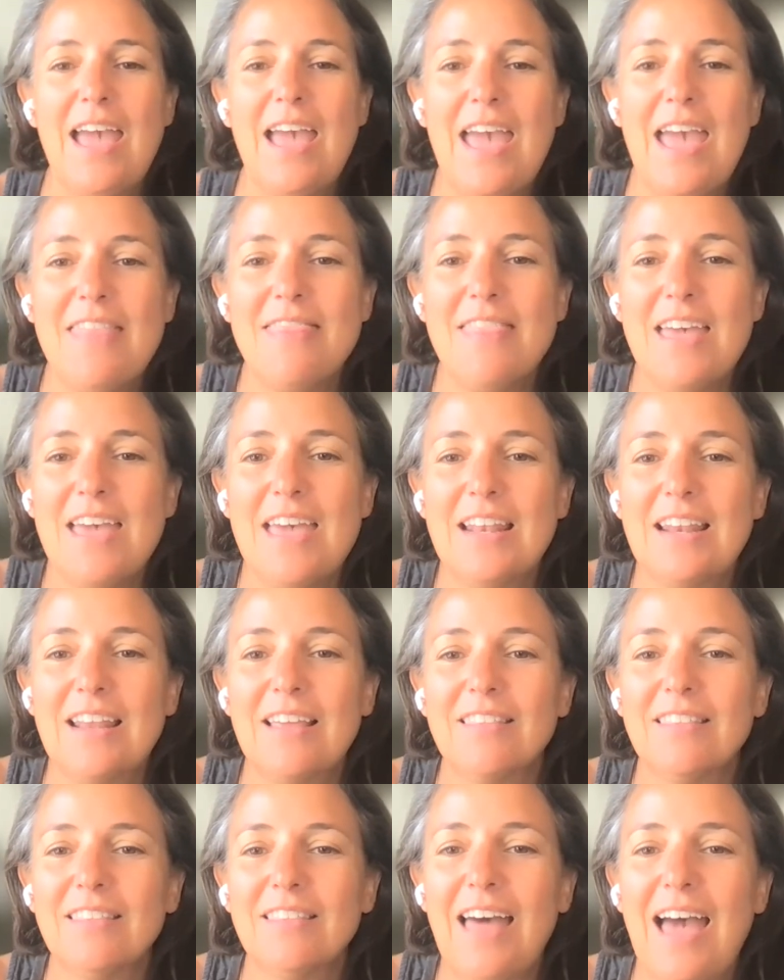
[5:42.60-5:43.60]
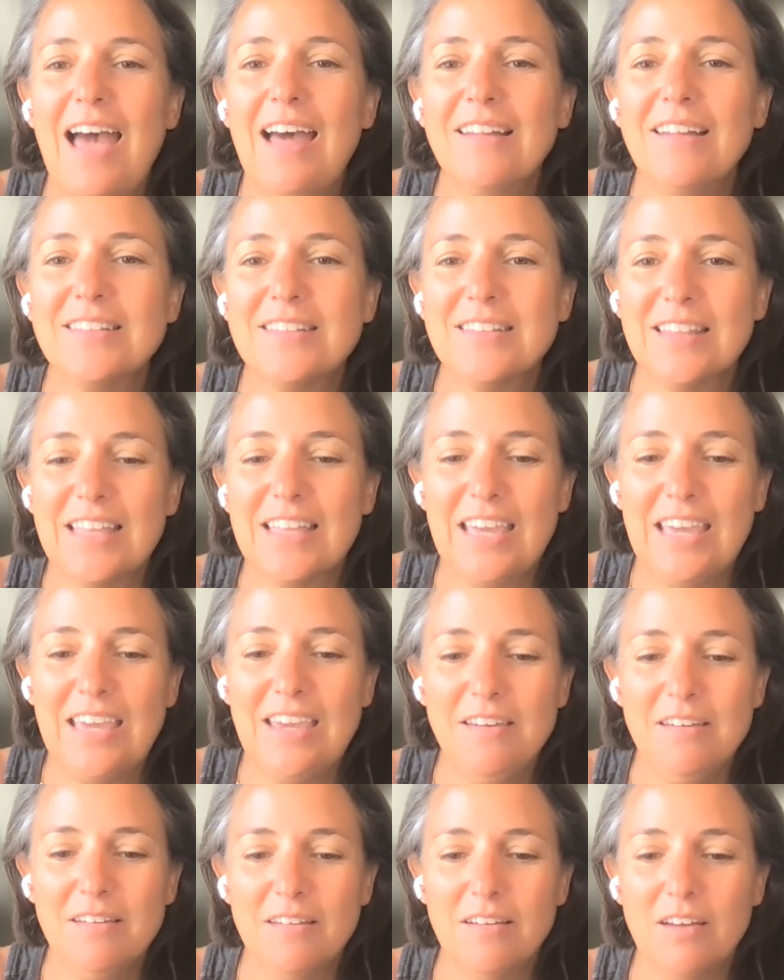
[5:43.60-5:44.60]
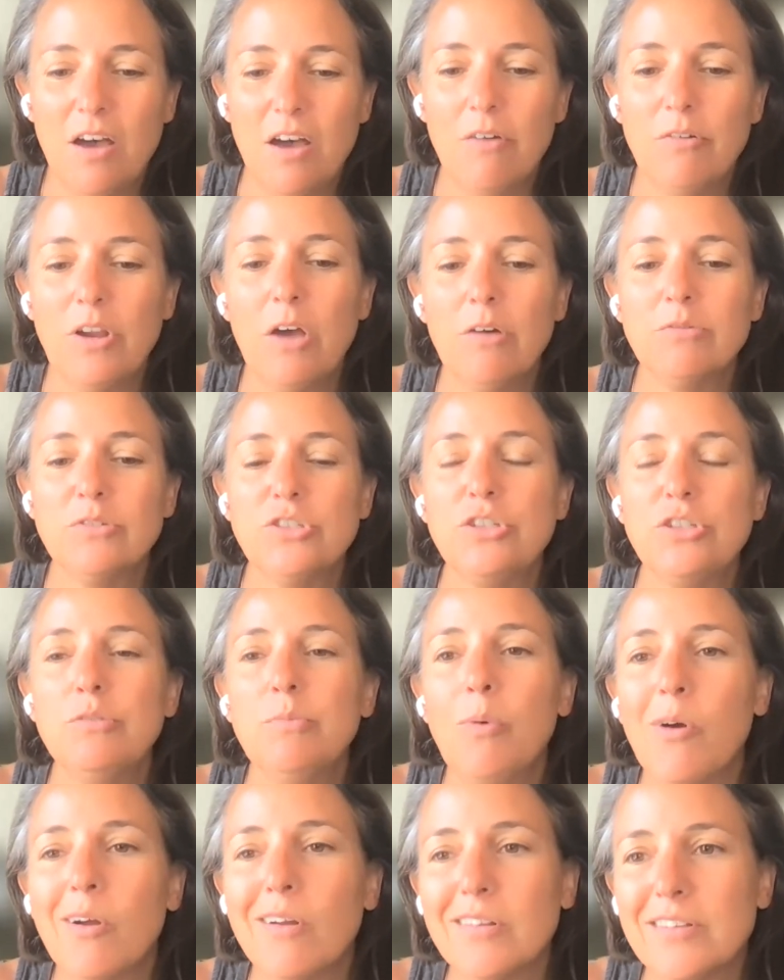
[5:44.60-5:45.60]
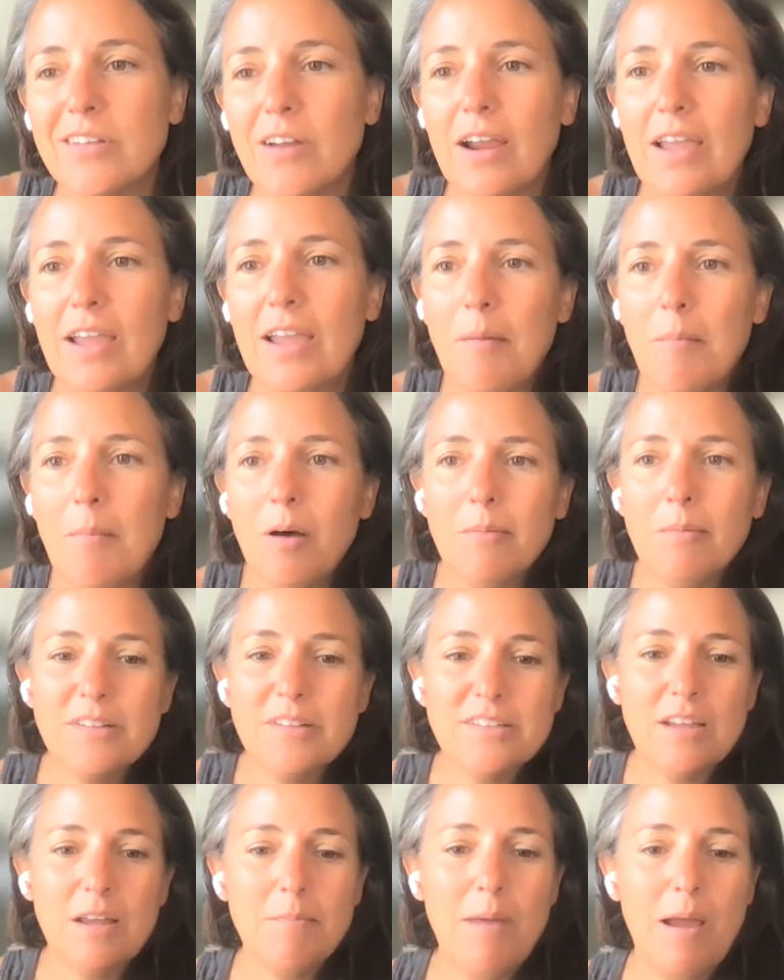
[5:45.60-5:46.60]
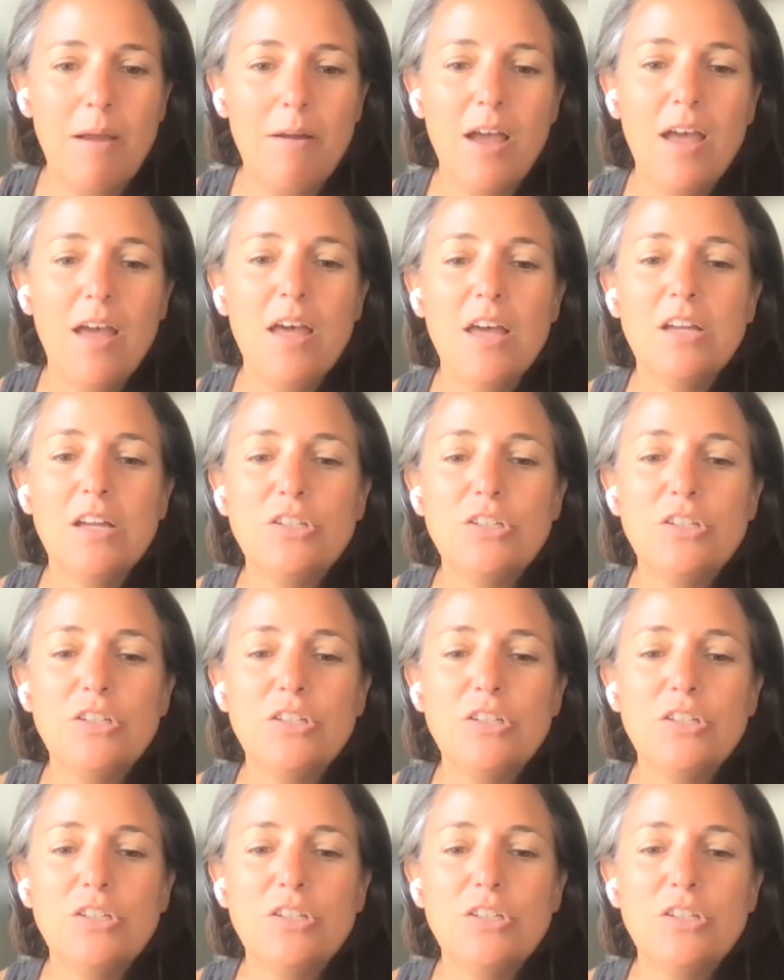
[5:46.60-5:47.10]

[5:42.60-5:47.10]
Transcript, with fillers: And then lastly, oh no, two more. Sorry, I'm almost done, Myra.